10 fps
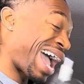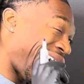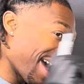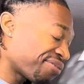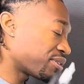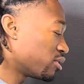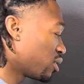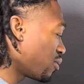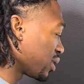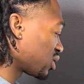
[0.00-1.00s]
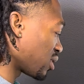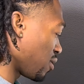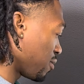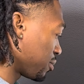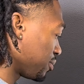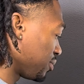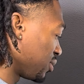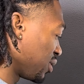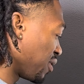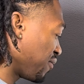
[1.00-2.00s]
After doing so,
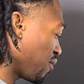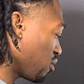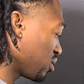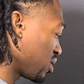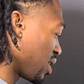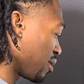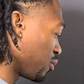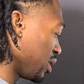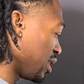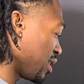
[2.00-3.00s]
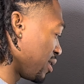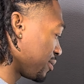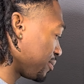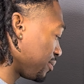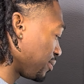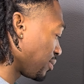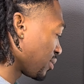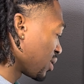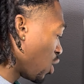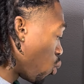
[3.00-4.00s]
the fourth thing we did,
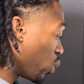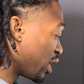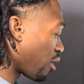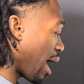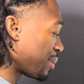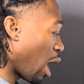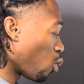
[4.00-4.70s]
we grabbed our